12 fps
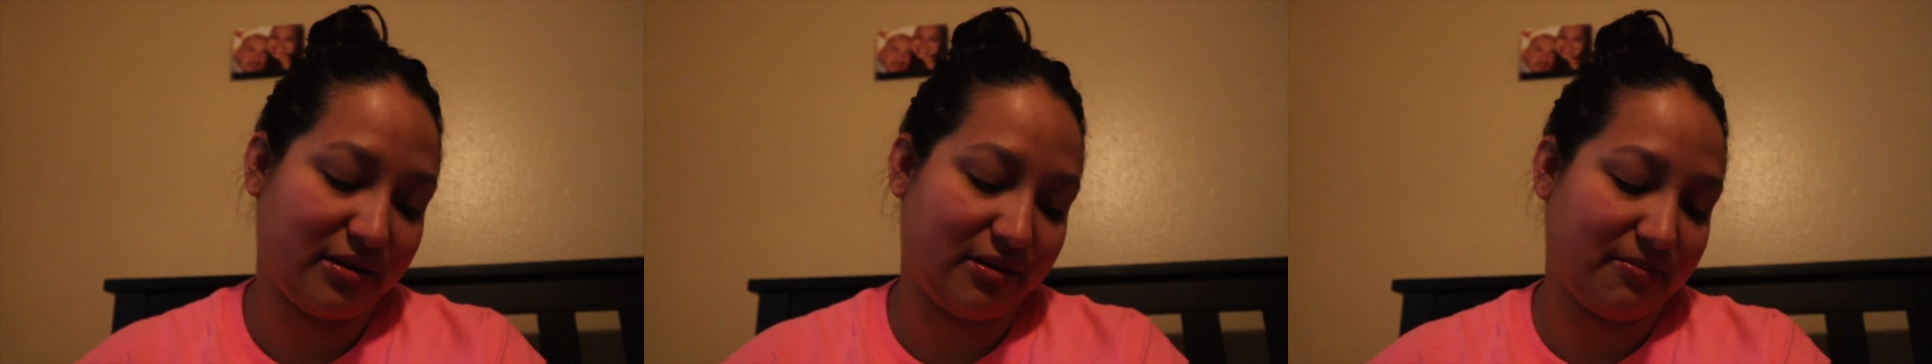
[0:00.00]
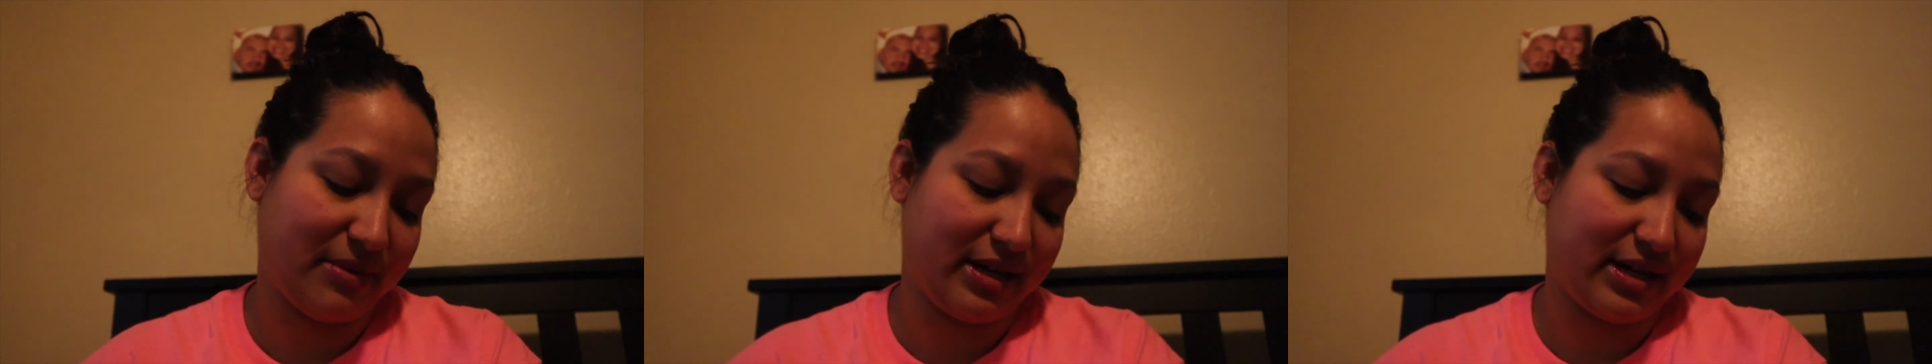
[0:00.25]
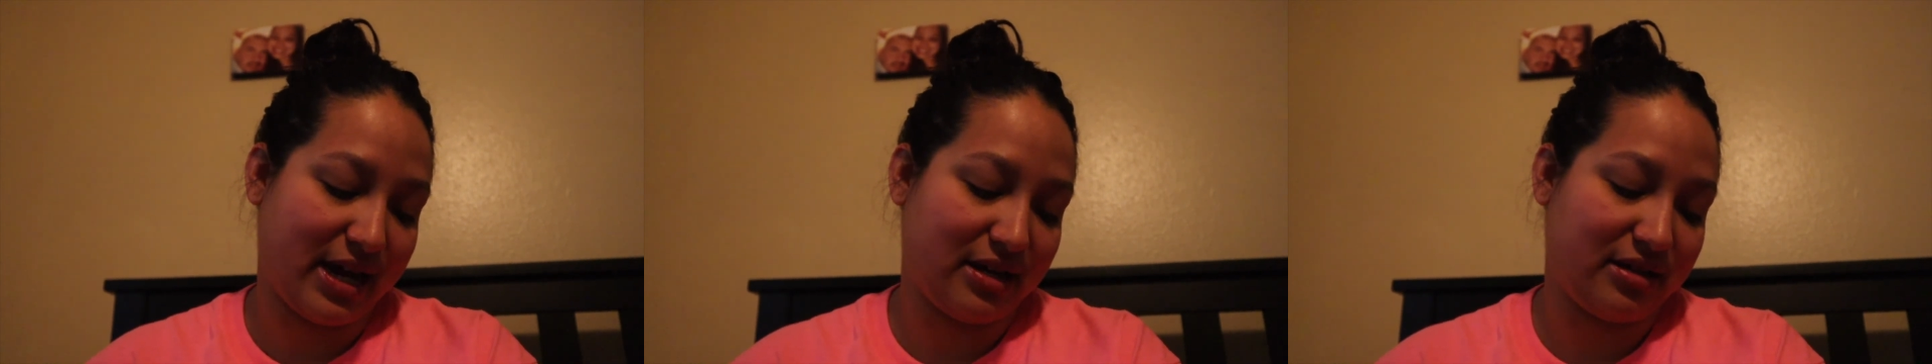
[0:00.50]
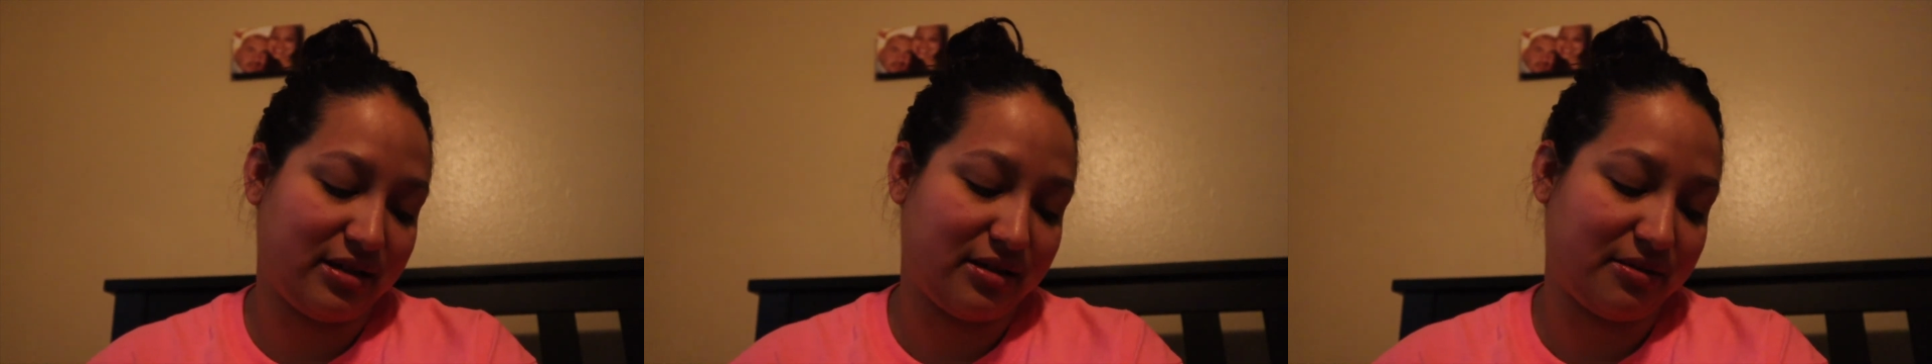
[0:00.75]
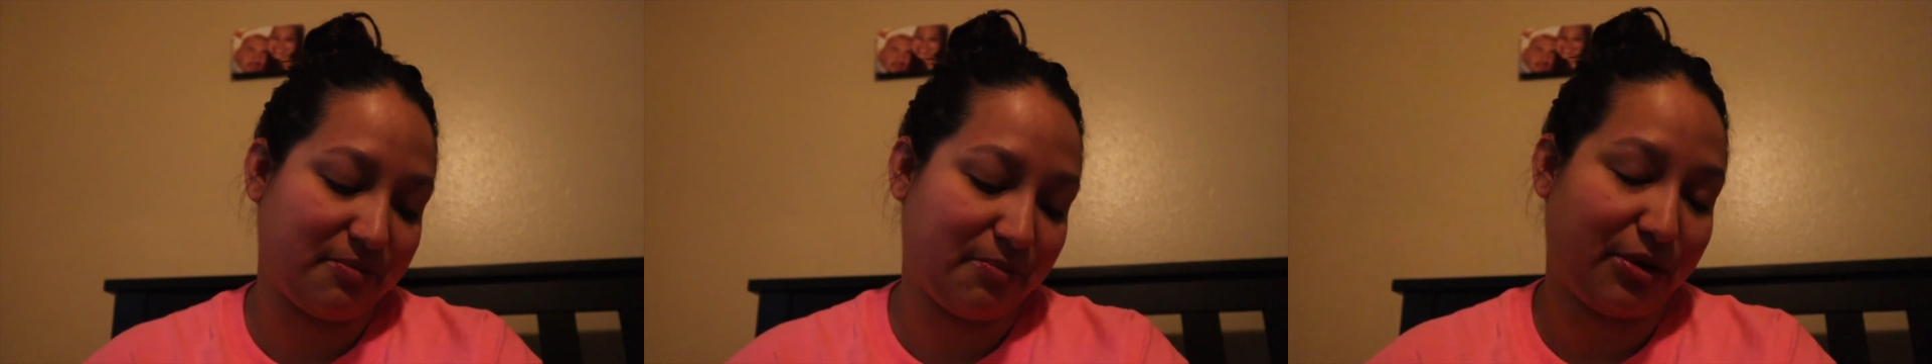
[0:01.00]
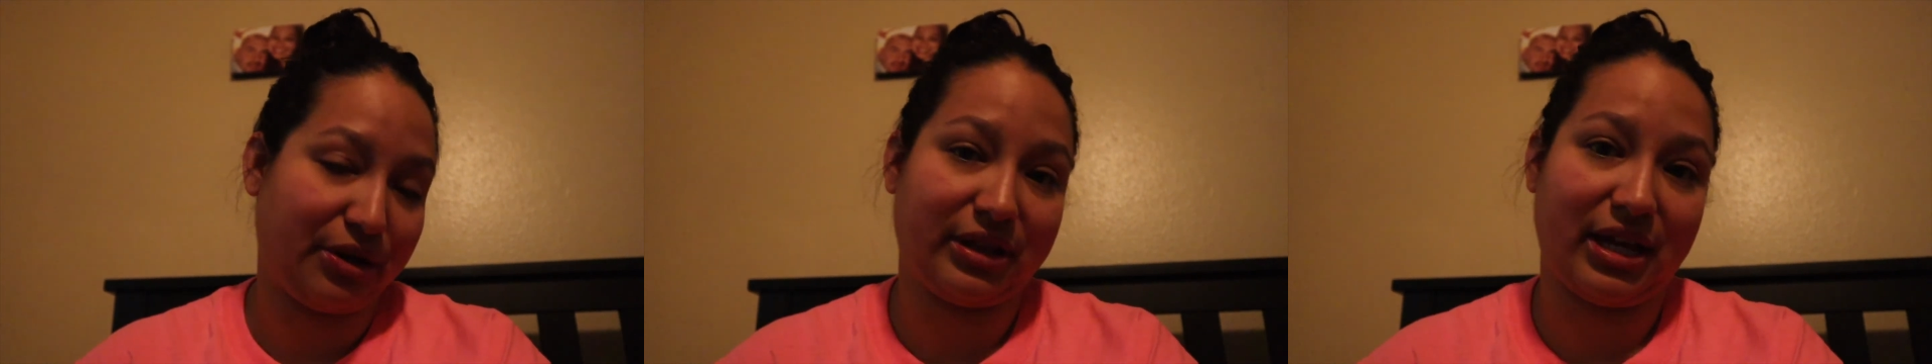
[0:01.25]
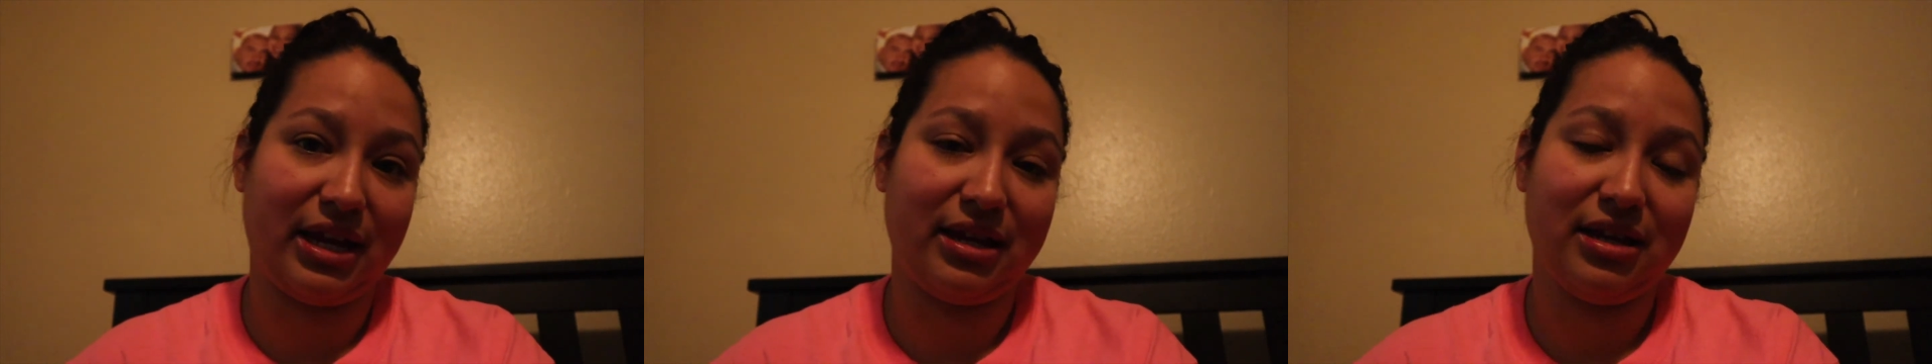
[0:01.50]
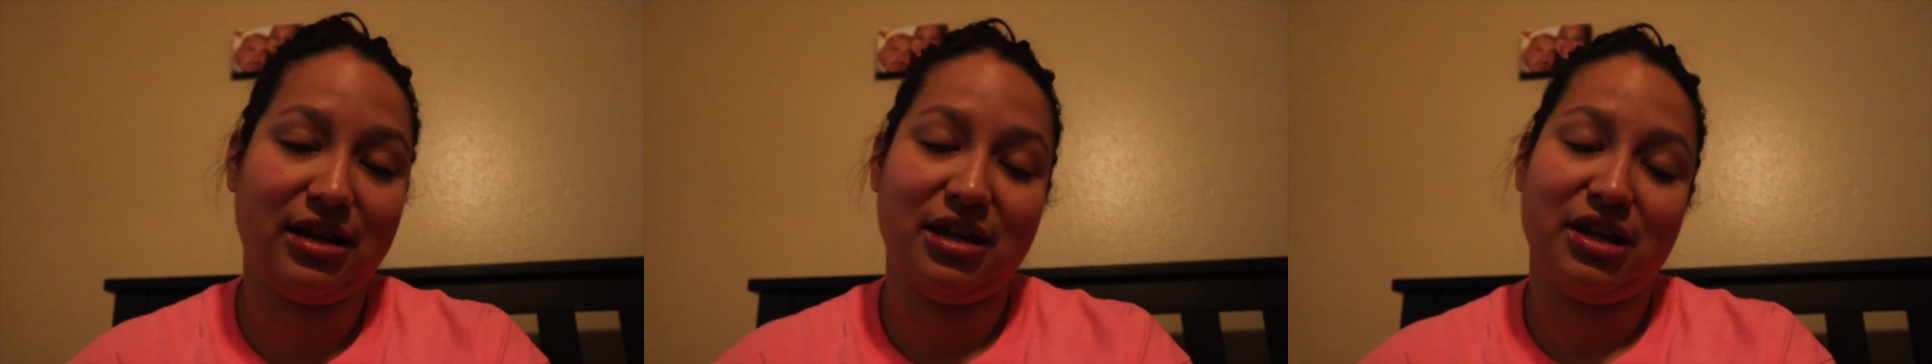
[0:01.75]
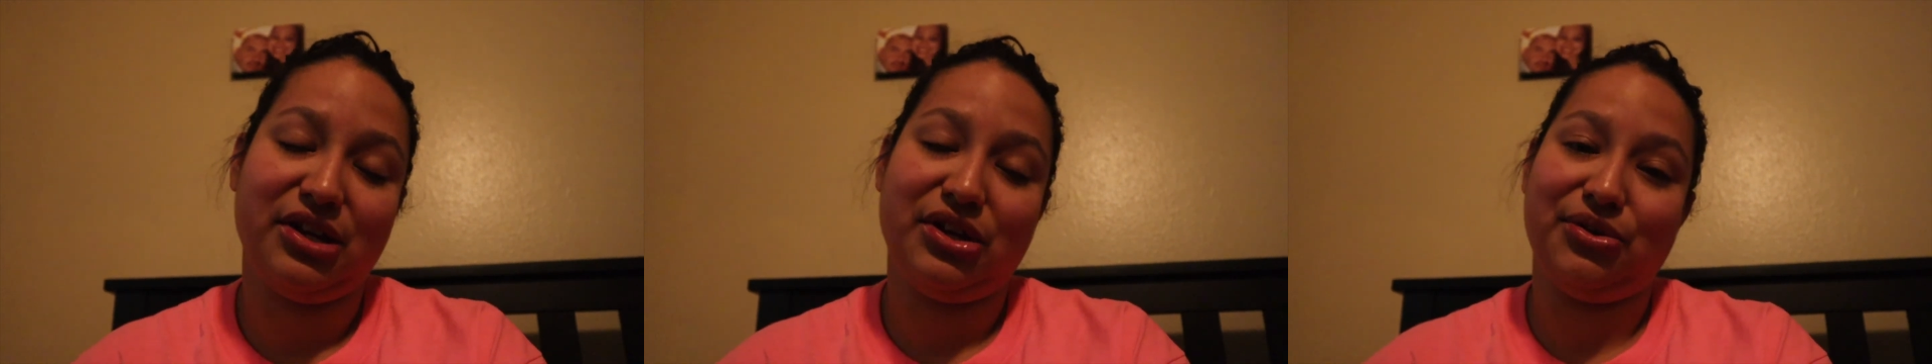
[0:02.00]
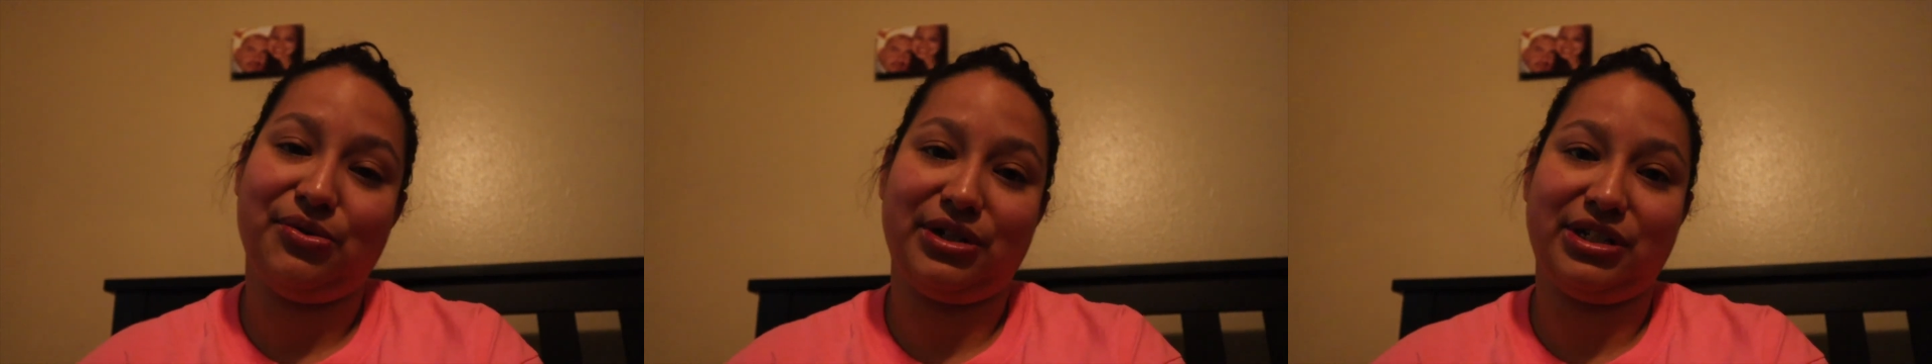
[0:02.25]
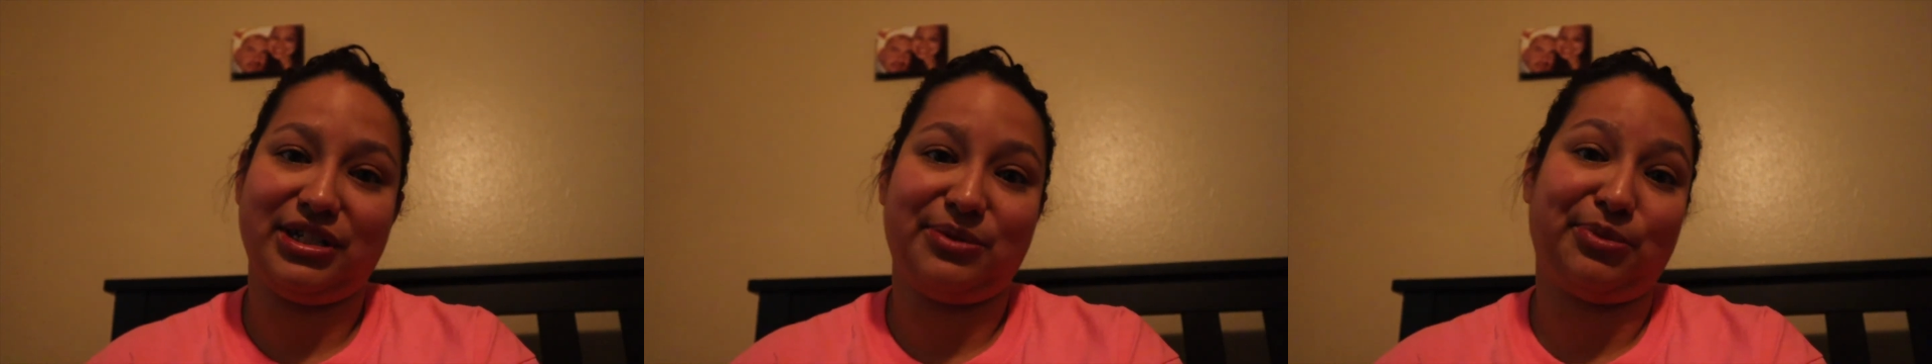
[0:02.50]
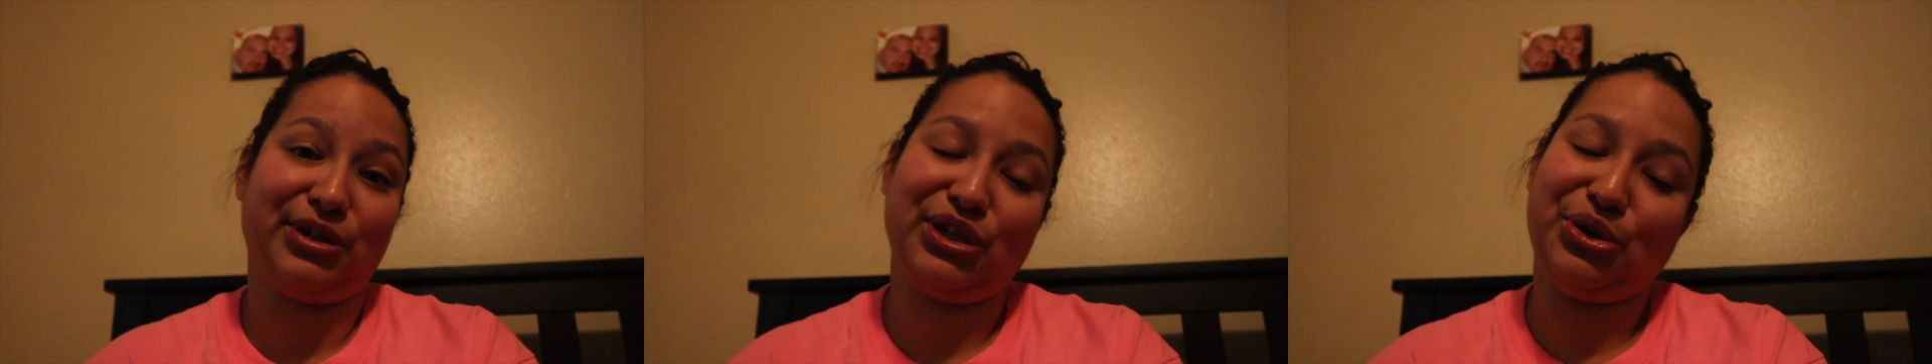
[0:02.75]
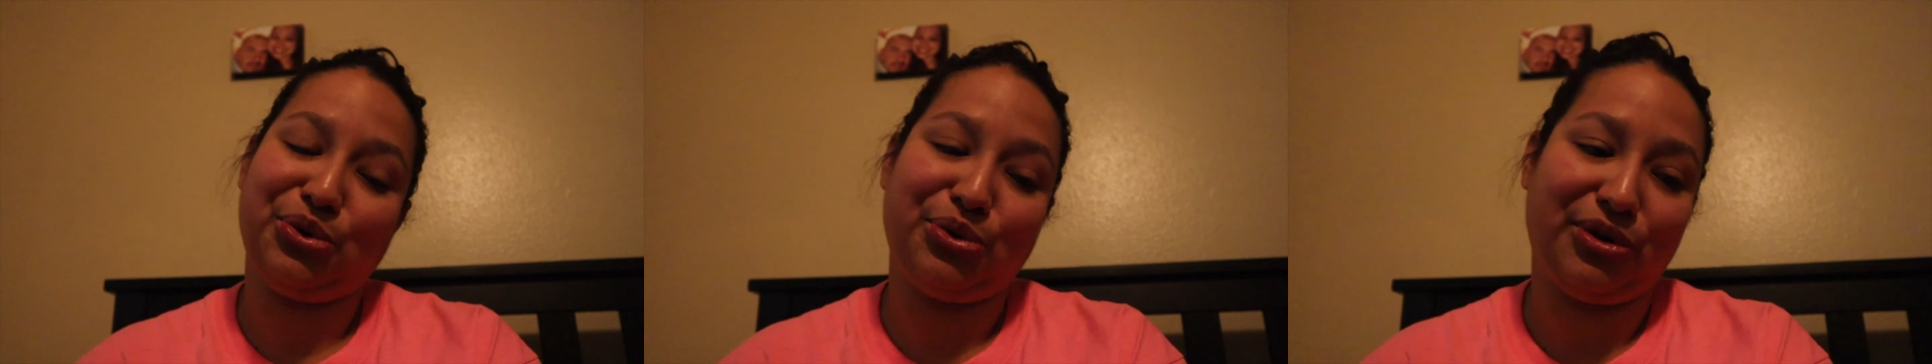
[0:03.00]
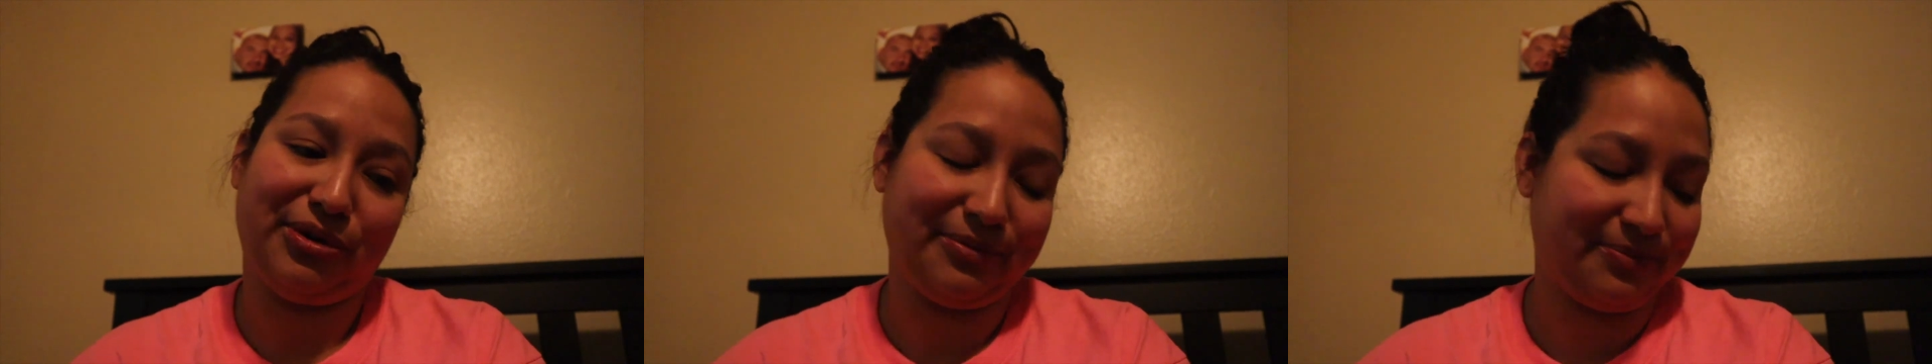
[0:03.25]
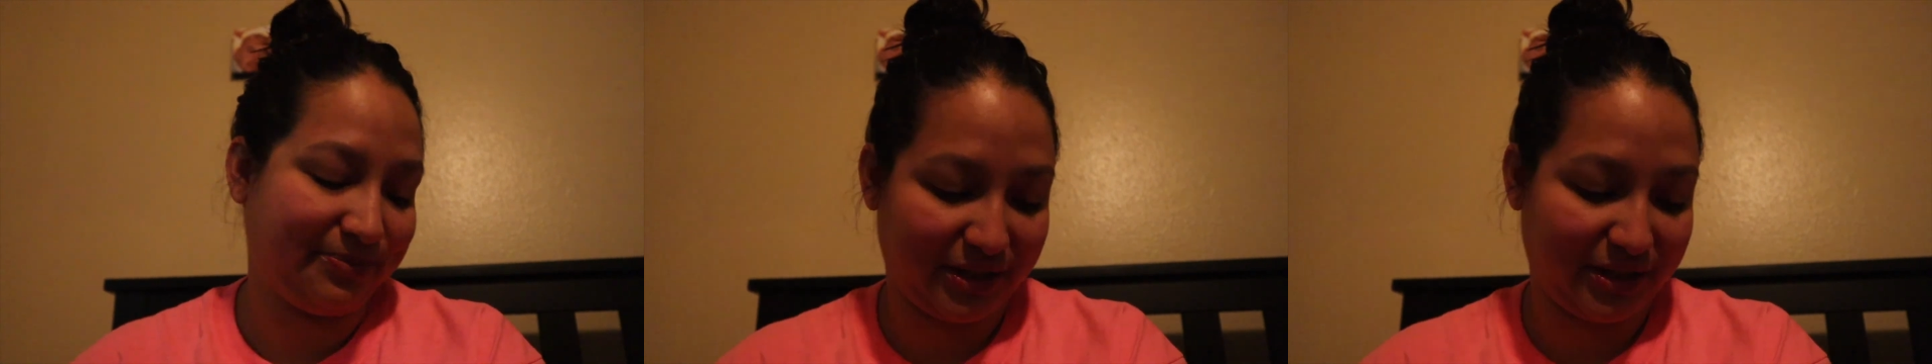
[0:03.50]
on my dad's birthday, which is pretty cool.